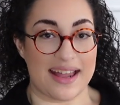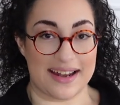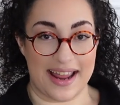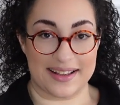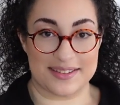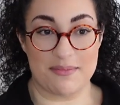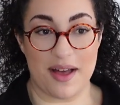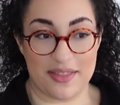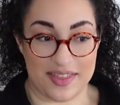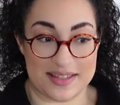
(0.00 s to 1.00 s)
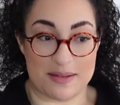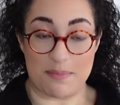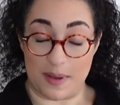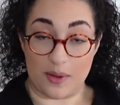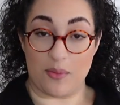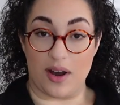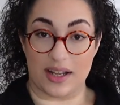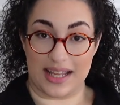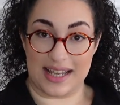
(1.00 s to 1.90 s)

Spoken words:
Next month is a big one.